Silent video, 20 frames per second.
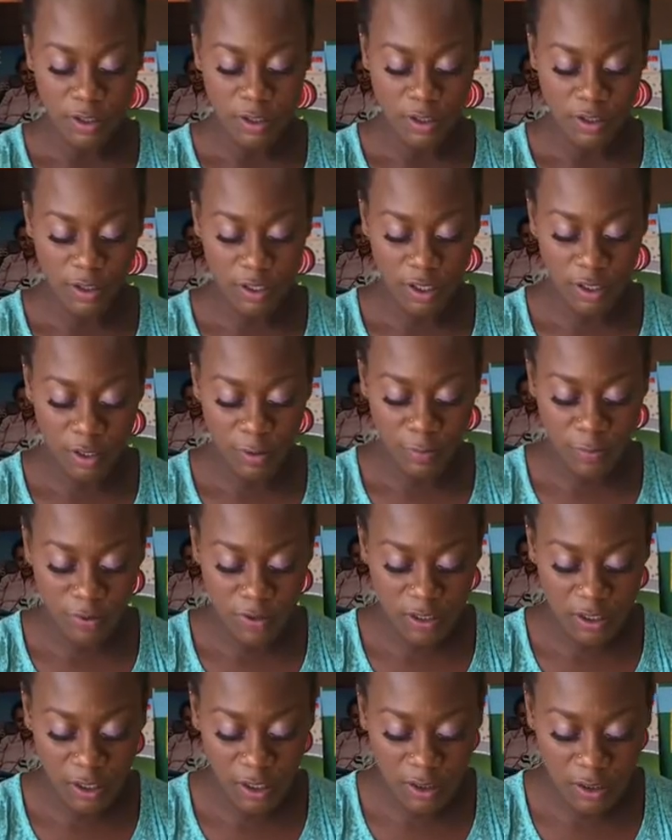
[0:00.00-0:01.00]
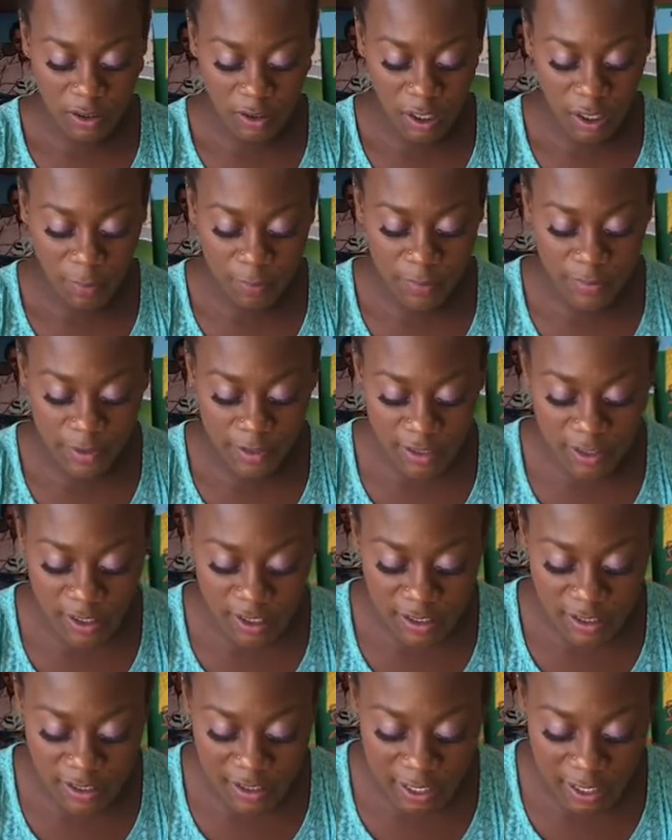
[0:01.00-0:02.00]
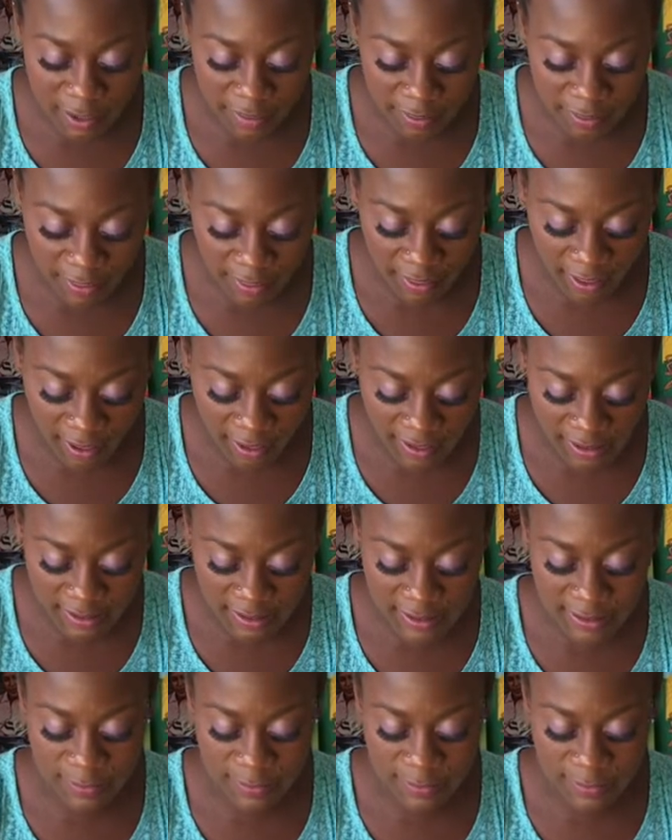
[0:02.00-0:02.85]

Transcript: so you're gonna put it on top just like that